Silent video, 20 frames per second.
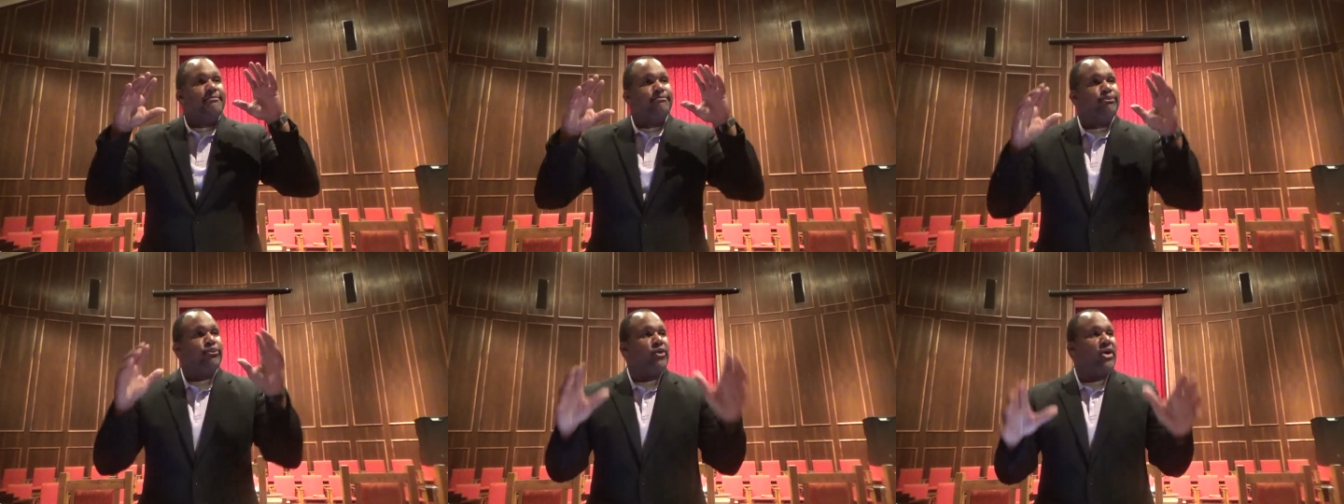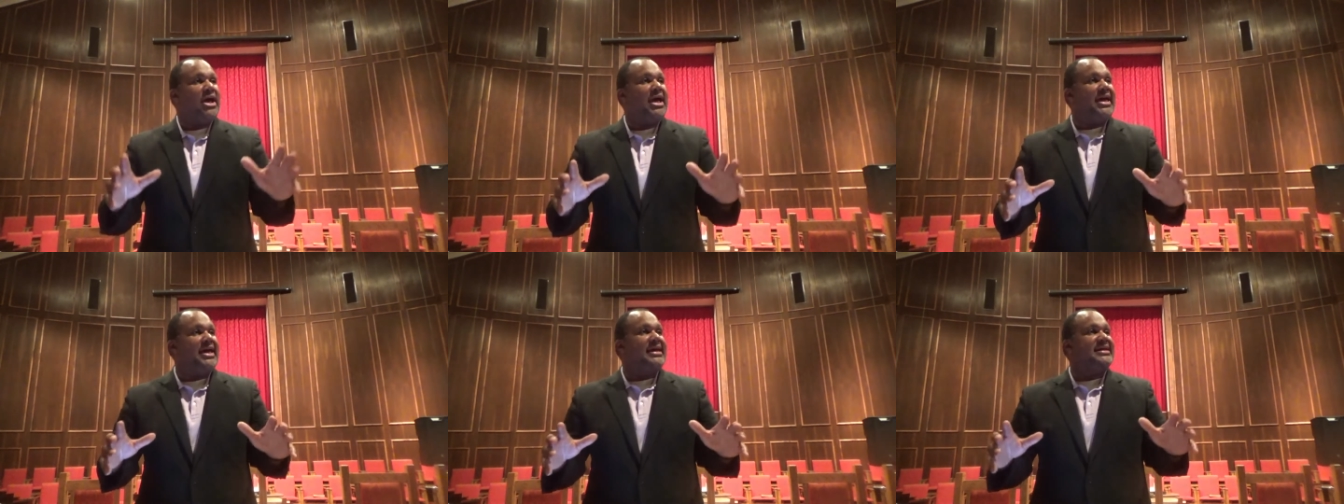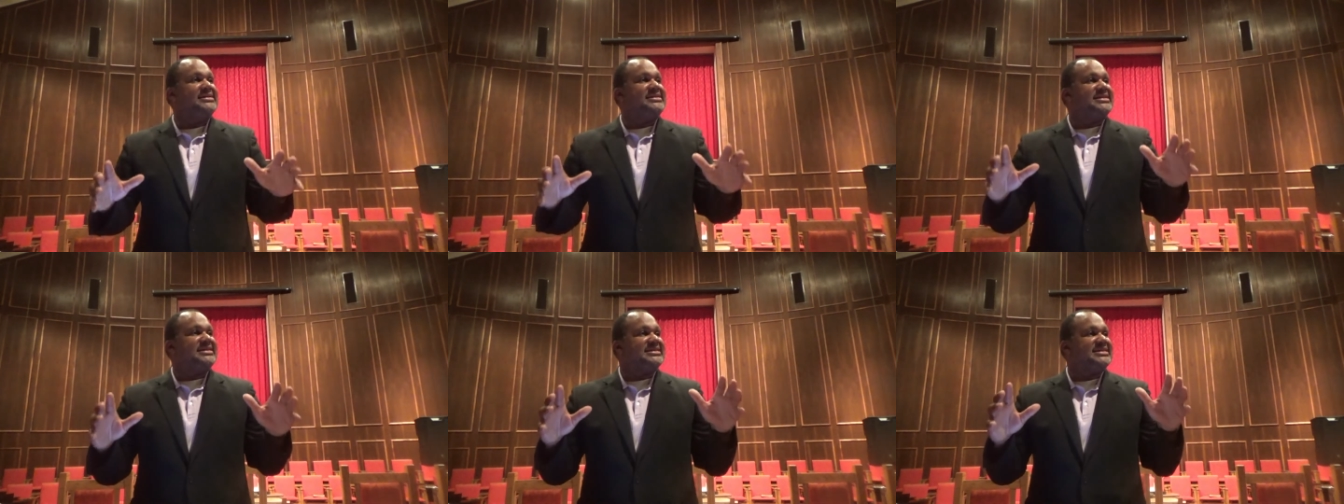pray
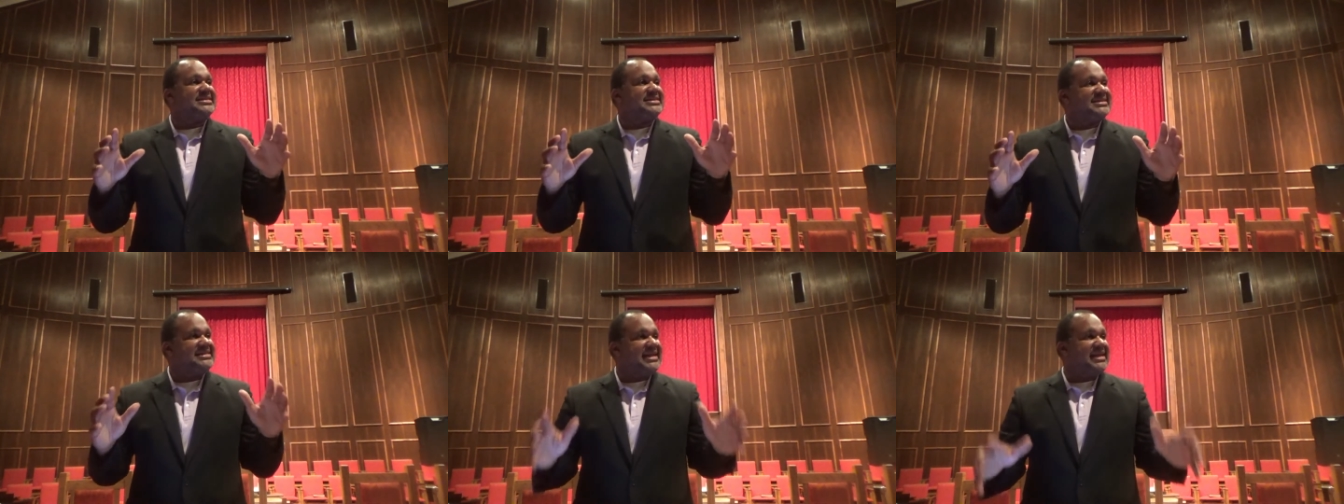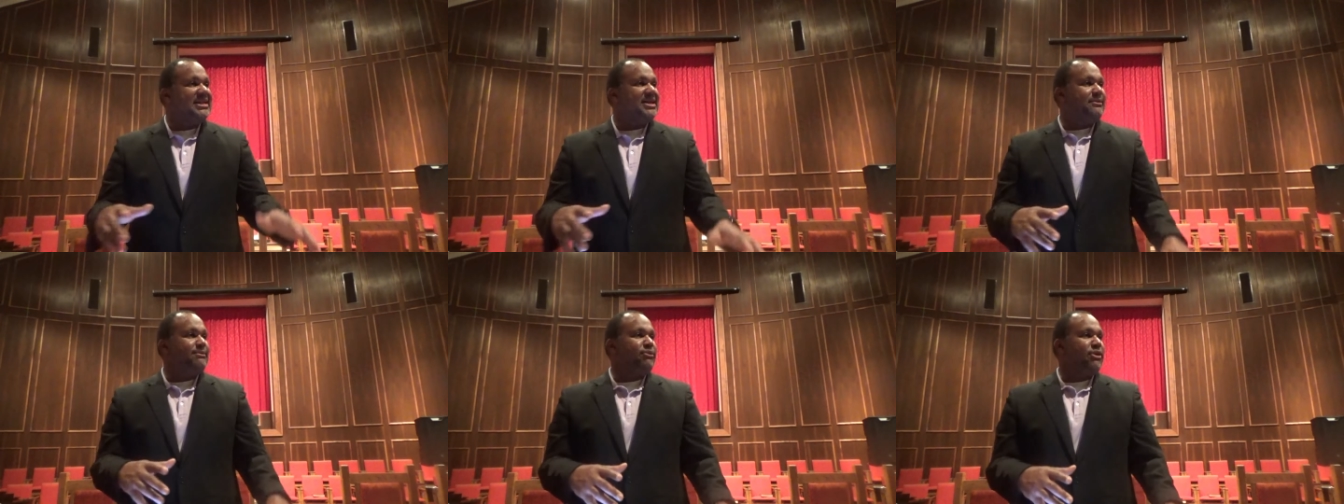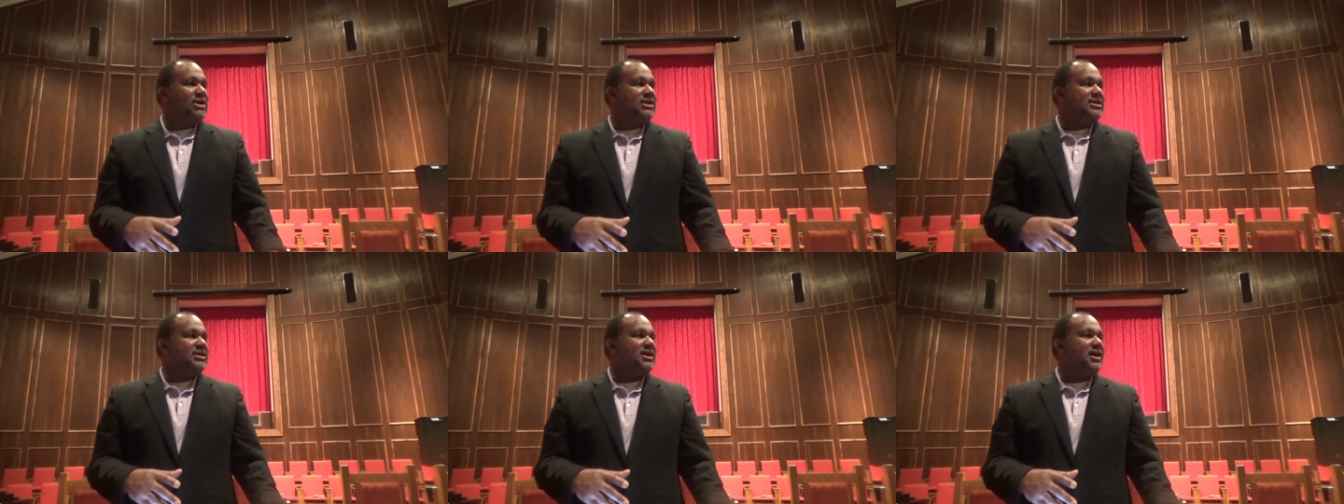and to
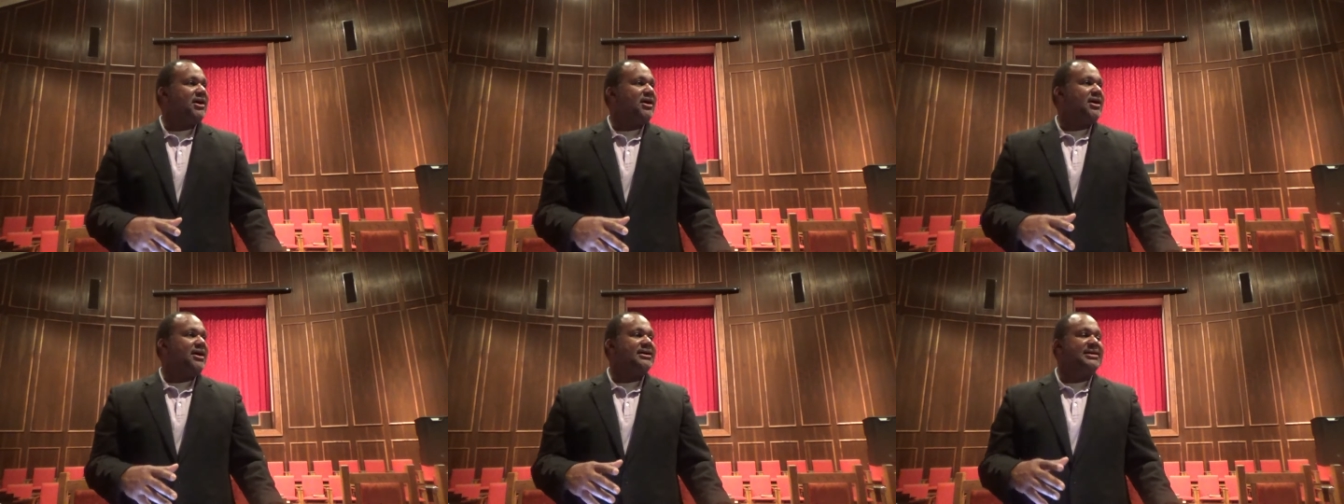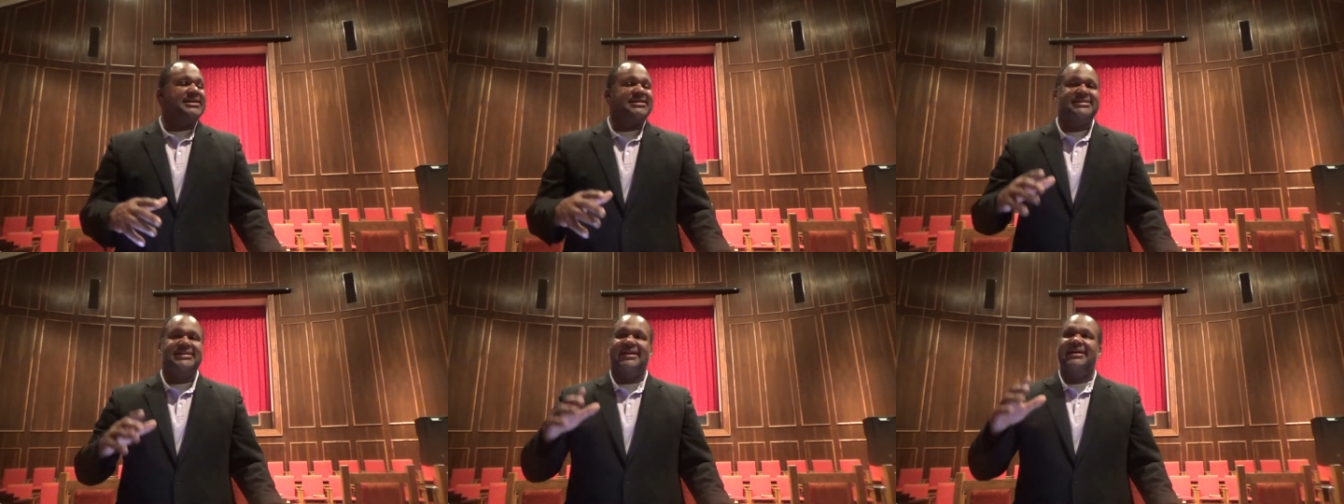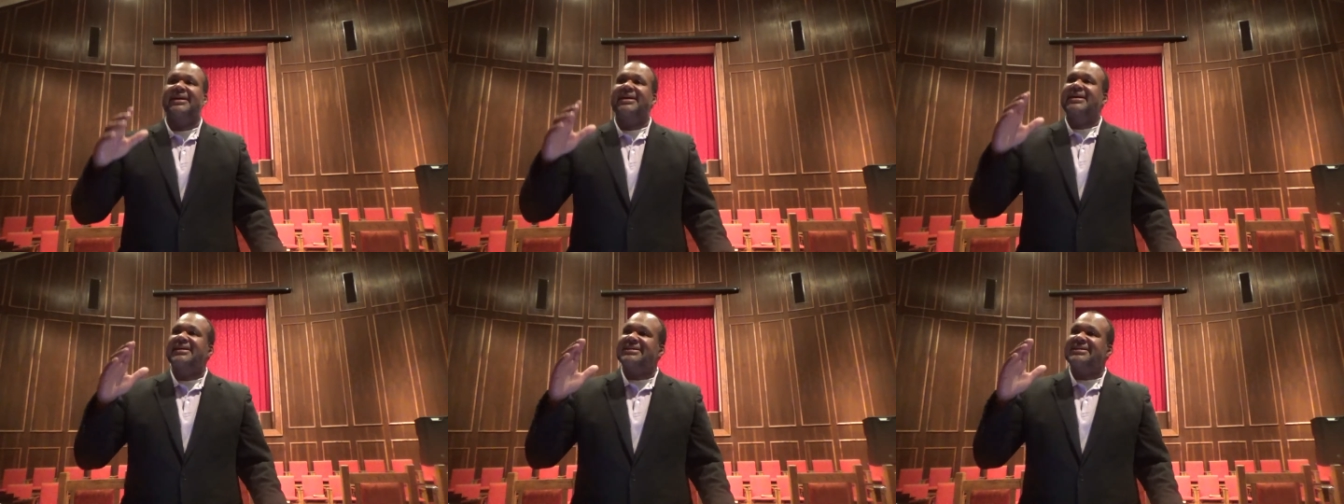celebrate God and to